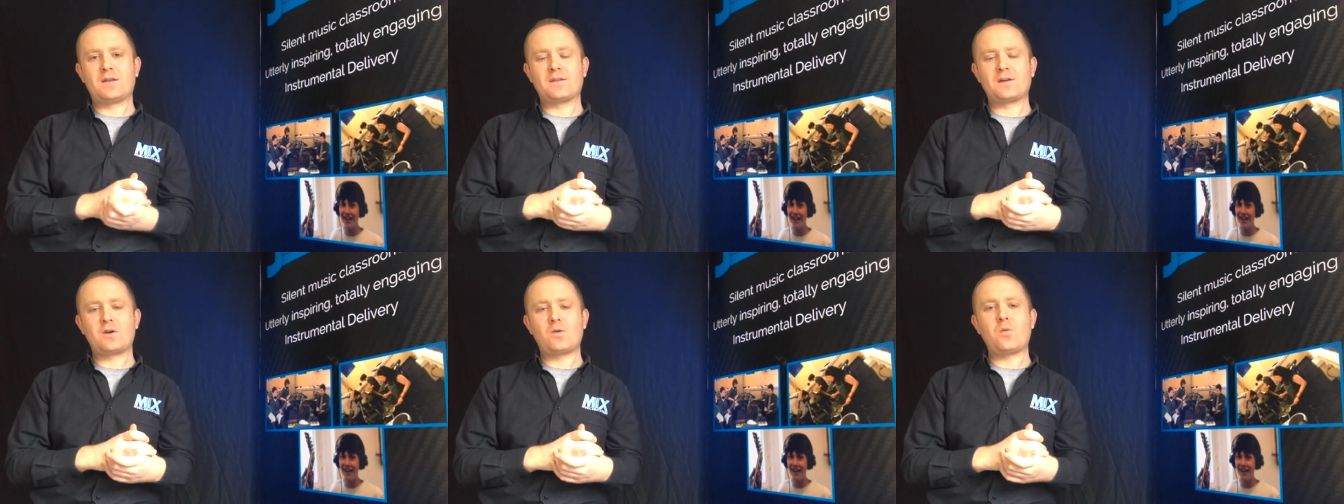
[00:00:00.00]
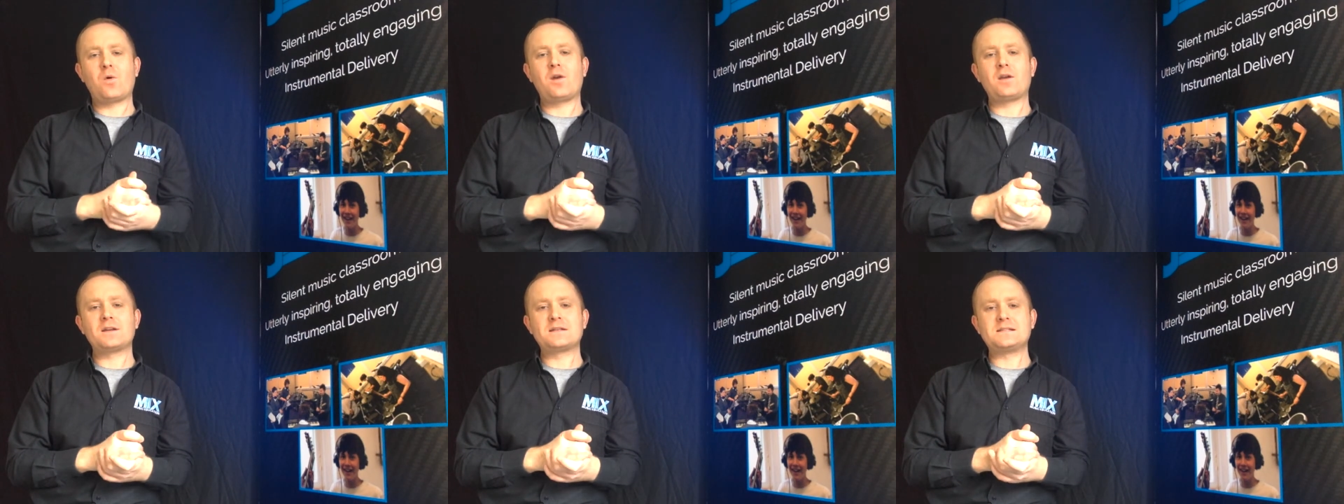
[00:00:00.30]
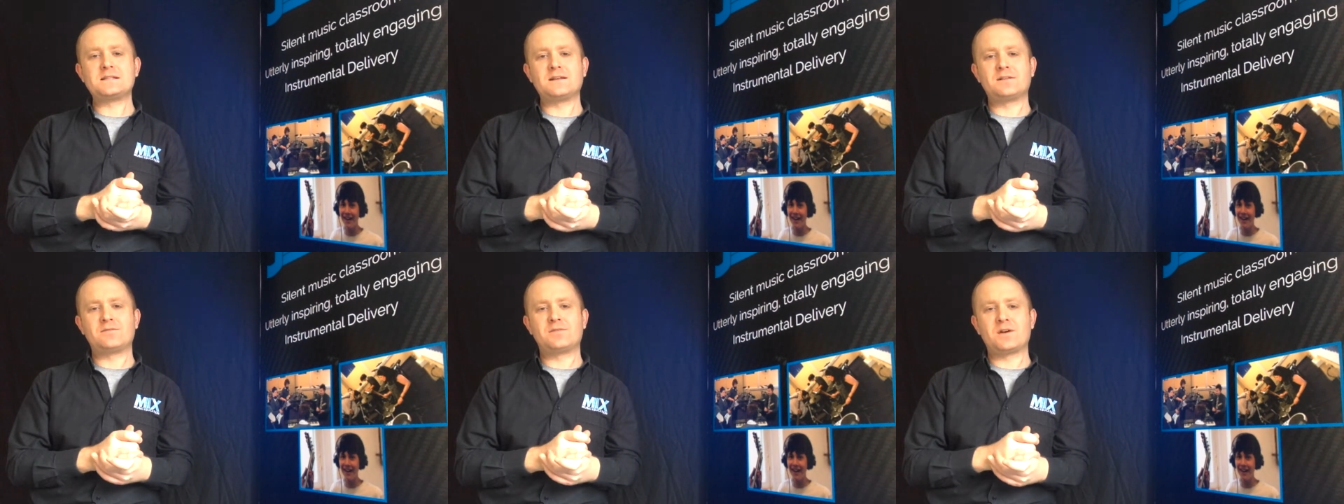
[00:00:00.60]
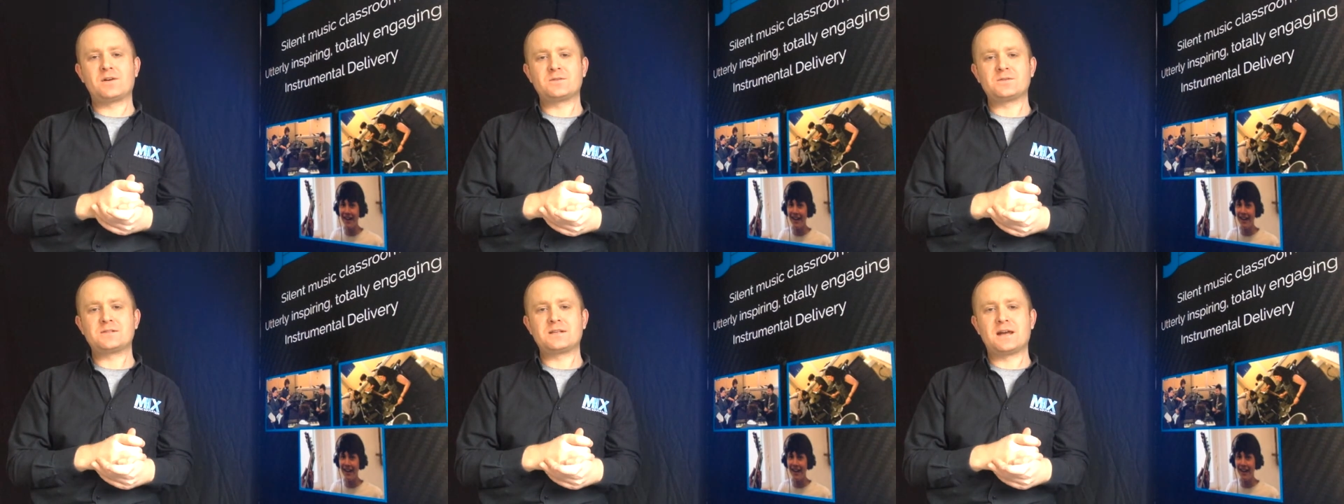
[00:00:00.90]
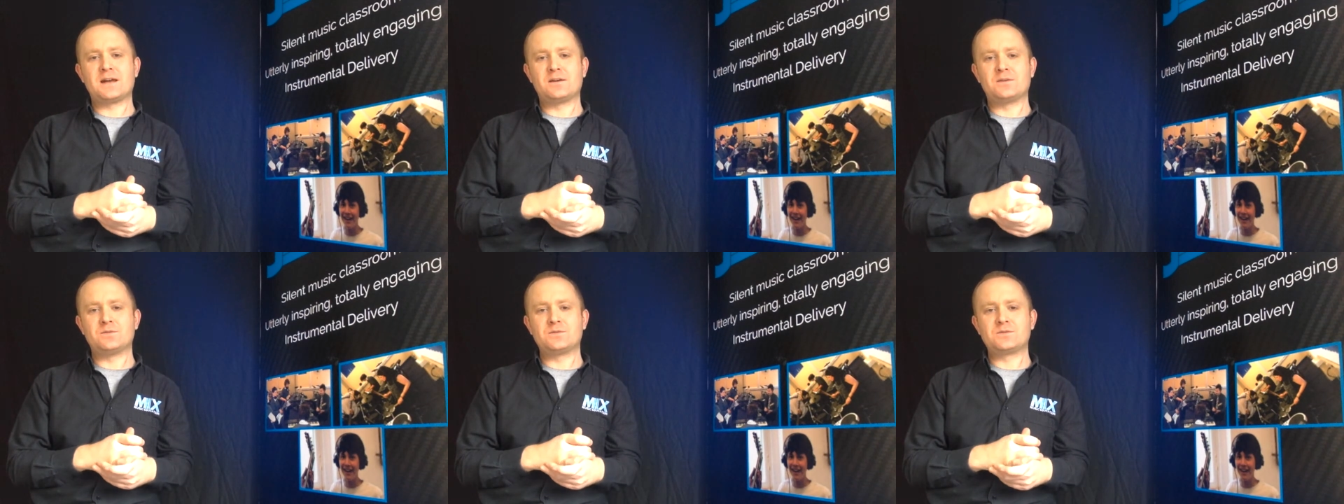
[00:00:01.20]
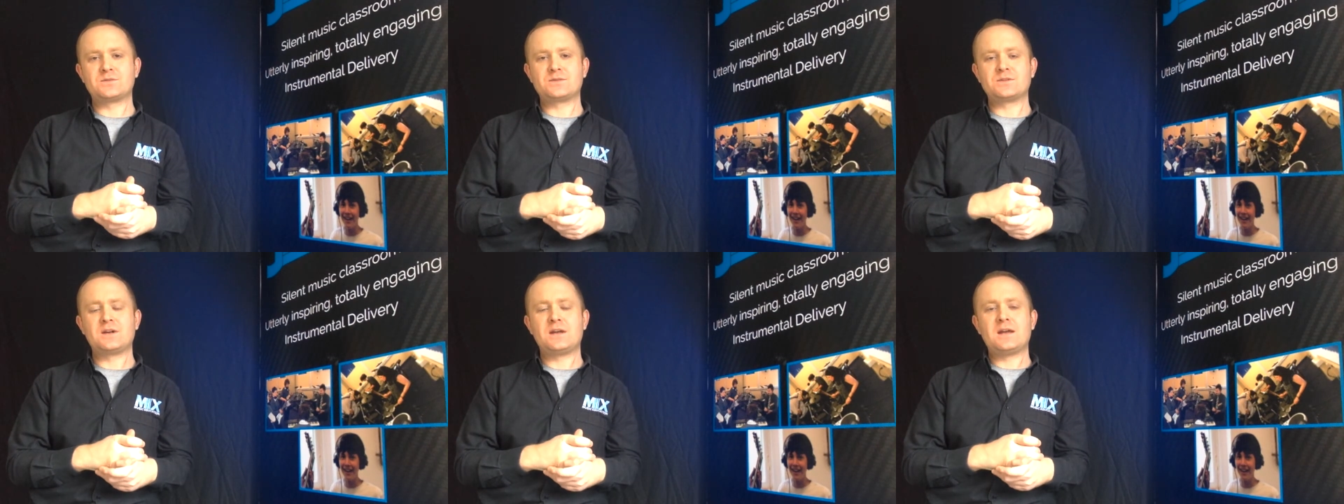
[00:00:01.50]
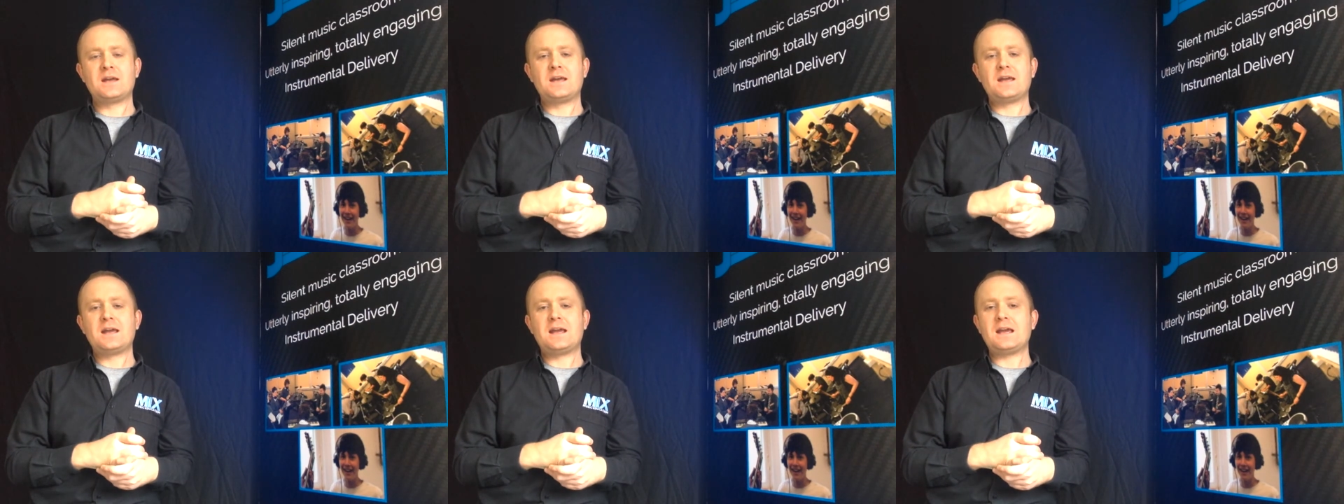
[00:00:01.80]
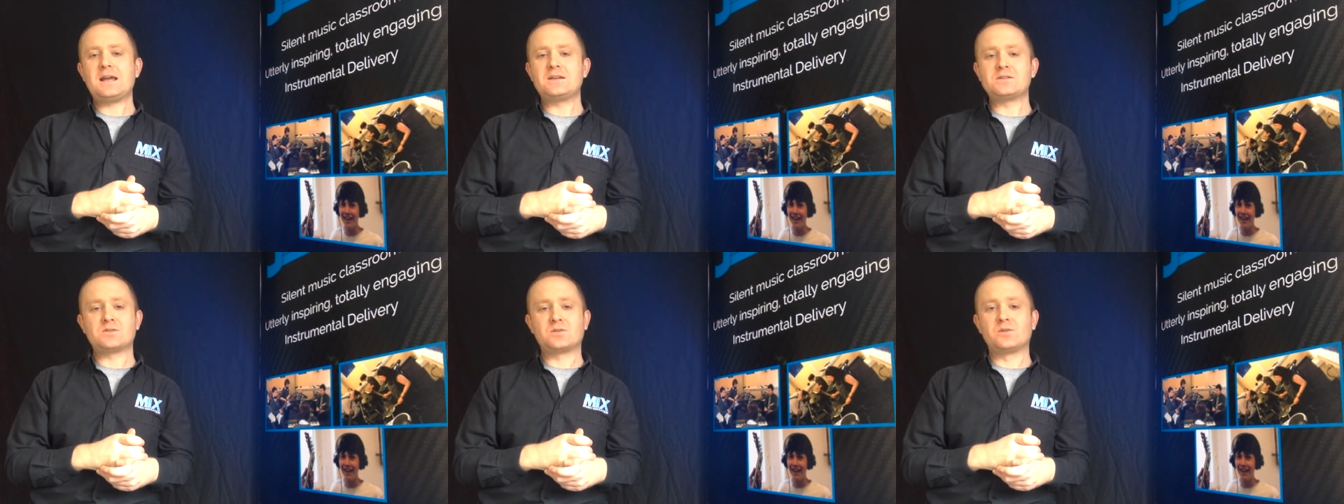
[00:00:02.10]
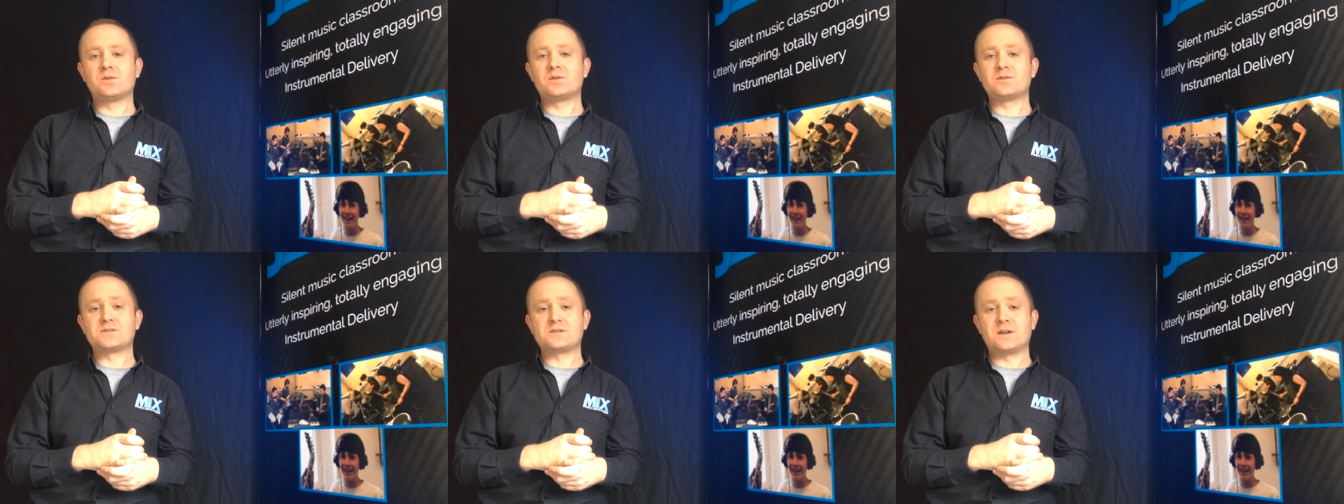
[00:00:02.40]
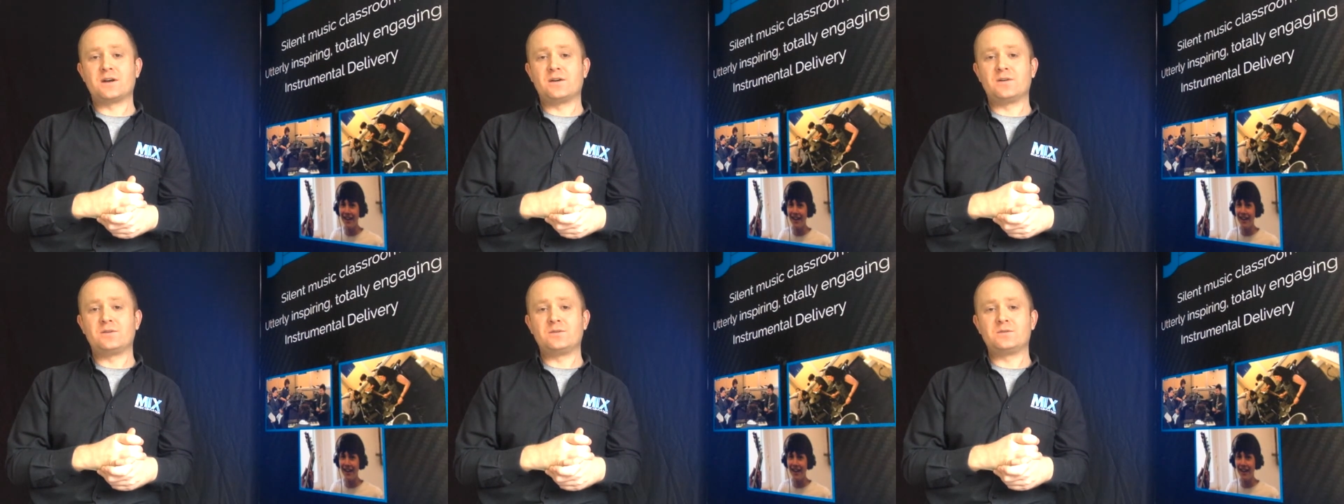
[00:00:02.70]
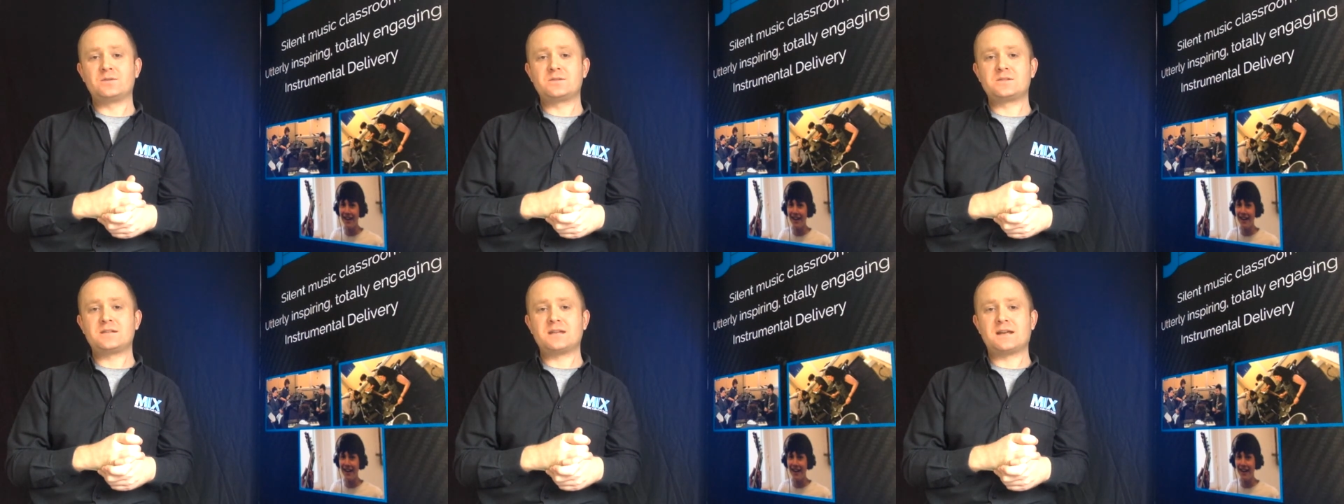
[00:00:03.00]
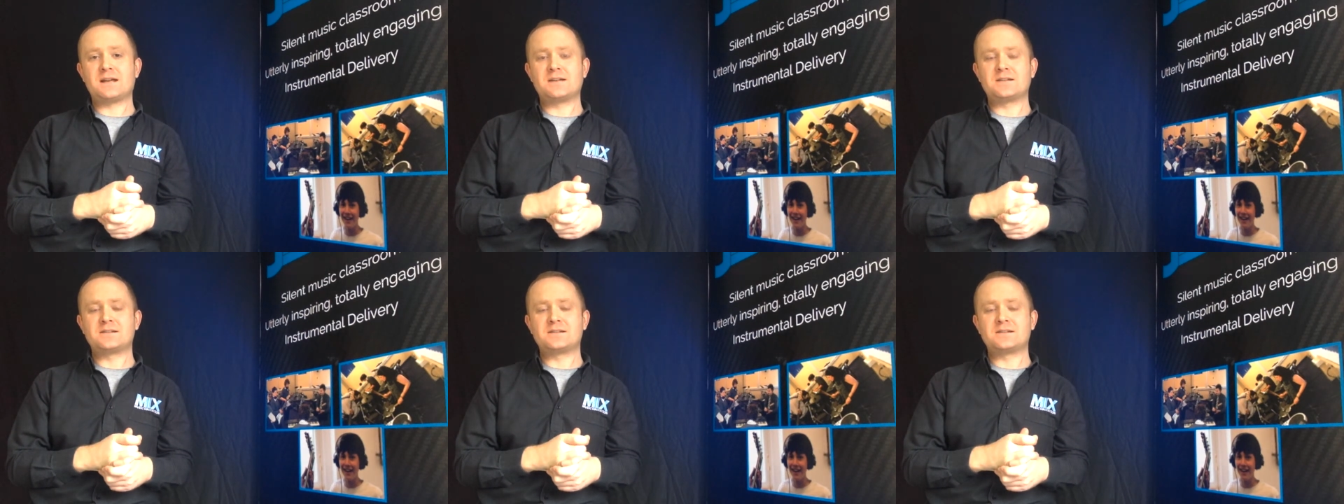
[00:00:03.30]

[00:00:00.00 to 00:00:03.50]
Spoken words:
and the quality of those sounds is also second